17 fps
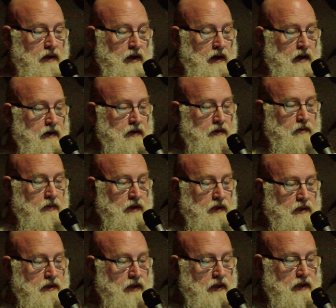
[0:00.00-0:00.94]
How can
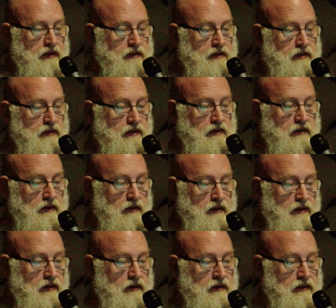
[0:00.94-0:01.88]
one test
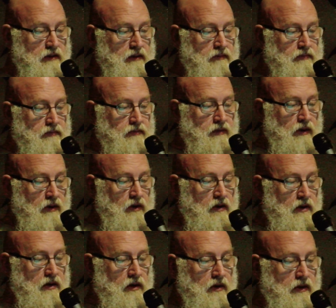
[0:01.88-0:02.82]
it if
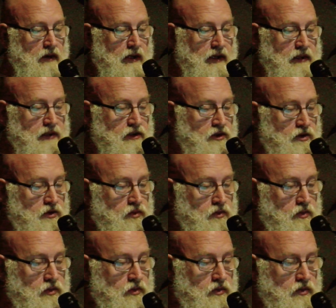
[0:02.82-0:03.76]
all are against you?